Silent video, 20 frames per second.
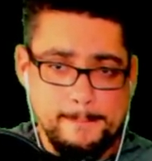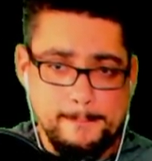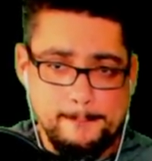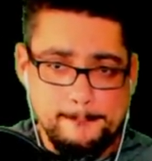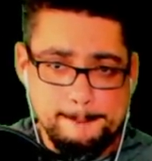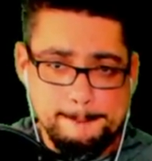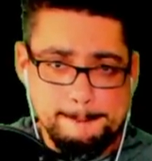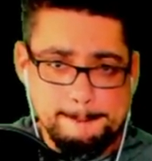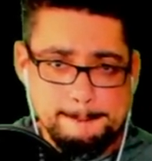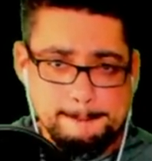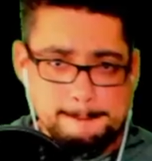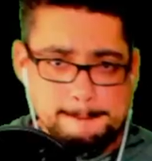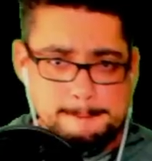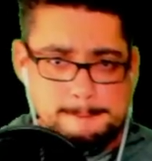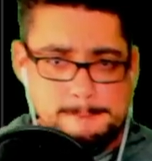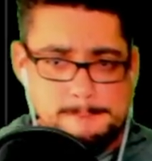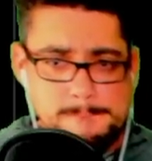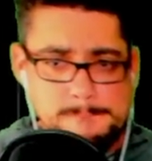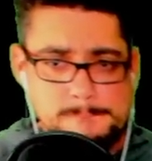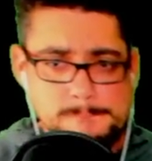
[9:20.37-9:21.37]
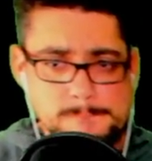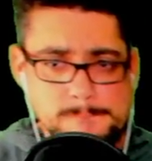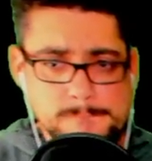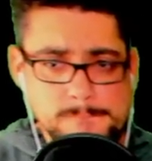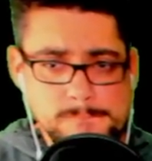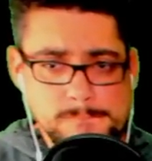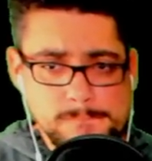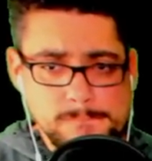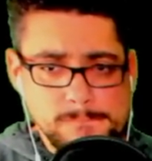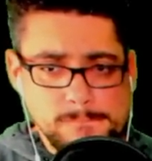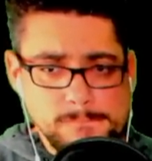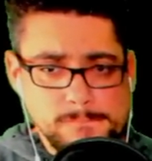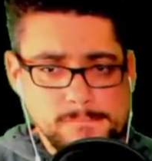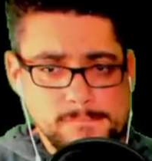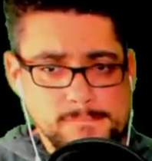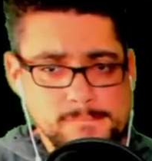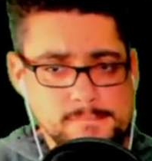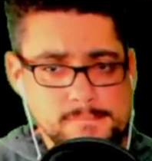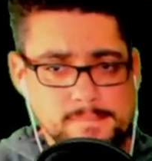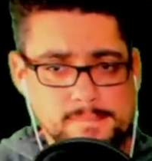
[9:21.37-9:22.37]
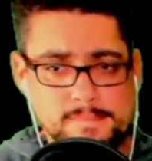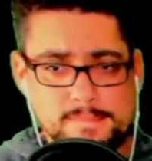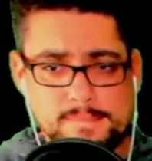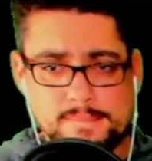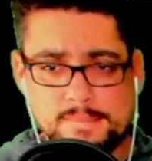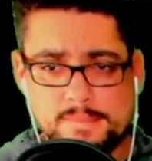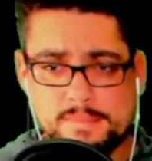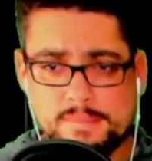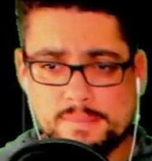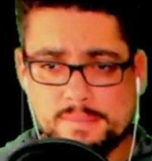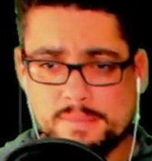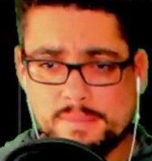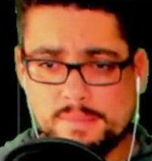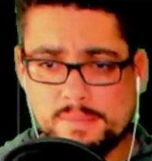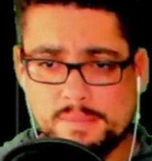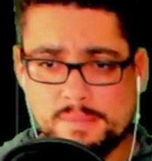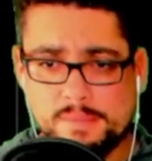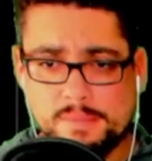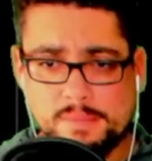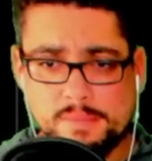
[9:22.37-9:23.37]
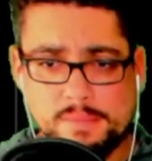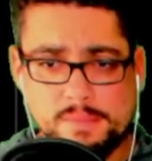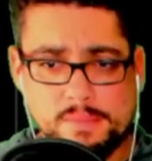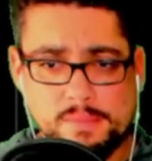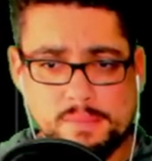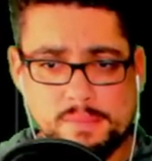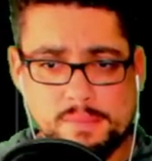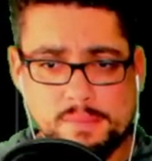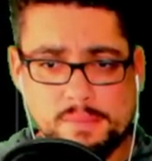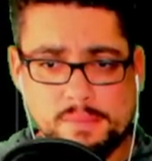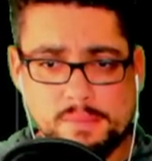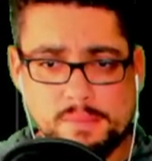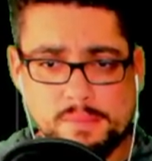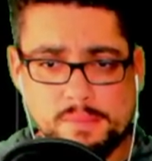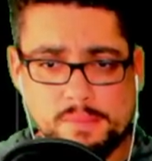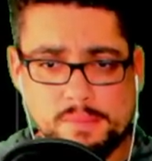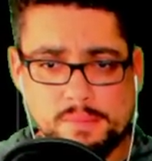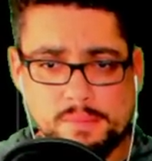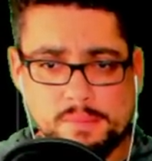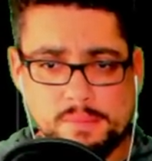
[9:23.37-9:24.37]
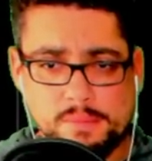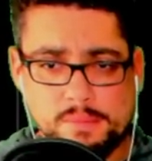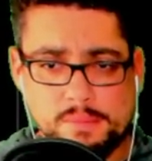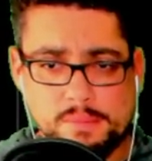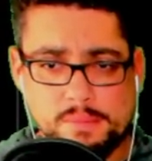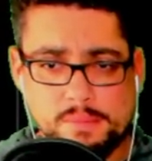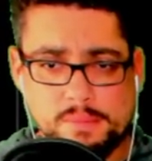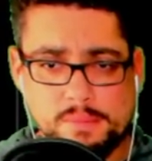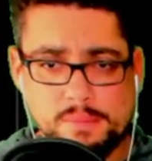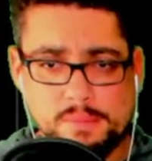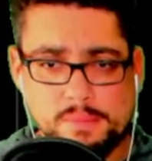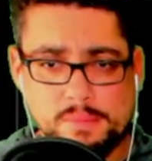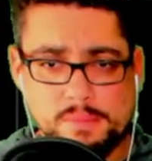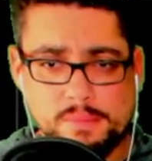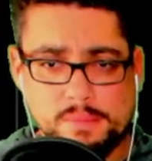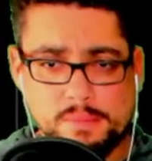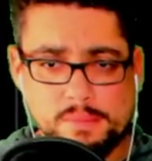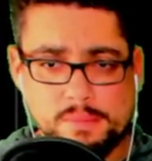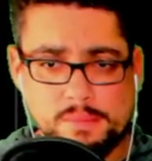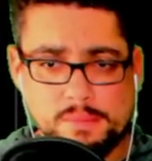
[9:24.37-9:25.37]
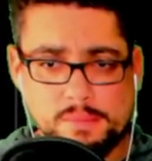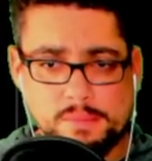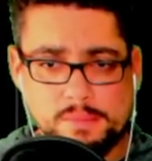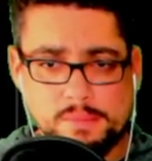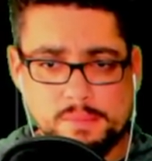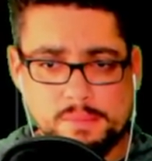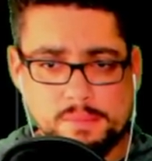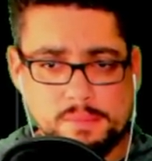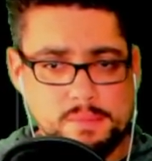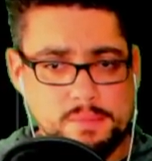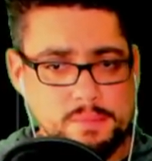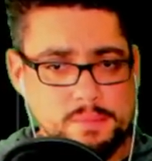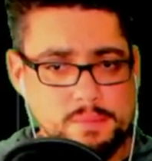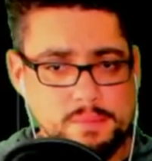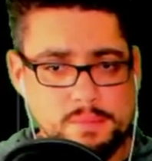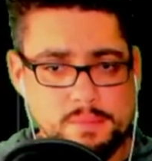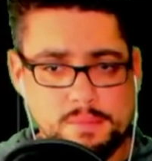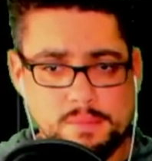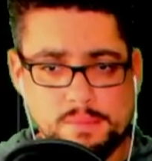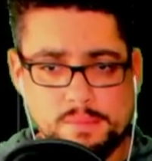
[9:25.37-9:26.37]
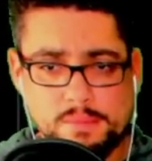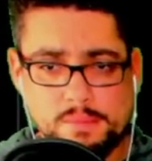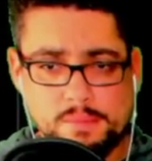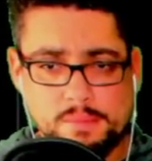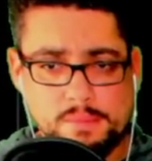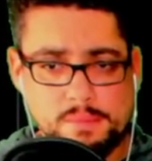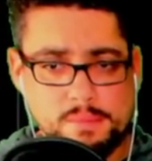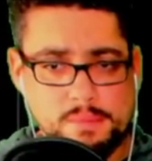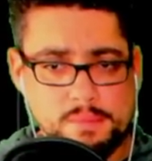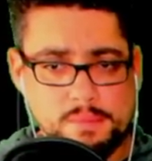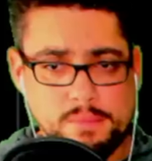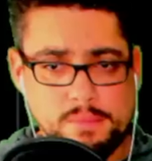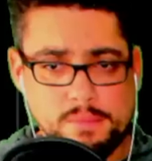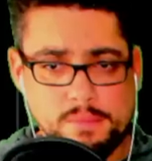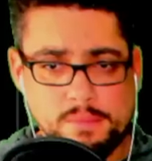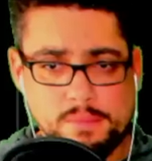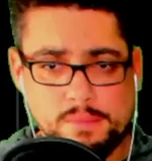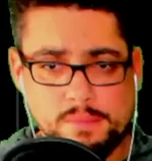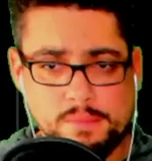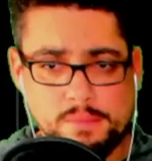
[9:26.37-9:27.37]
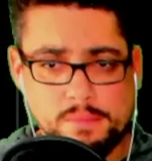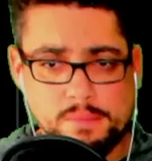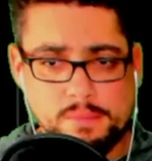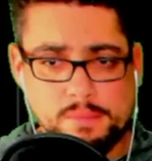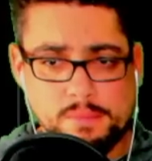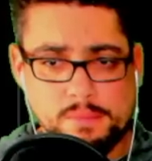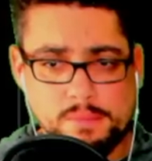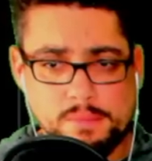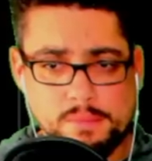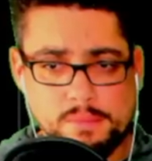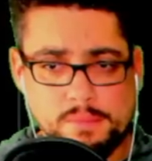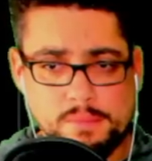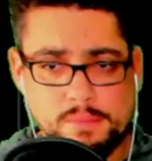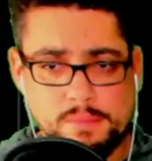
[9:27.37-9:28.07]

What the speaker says: Nobody speaks.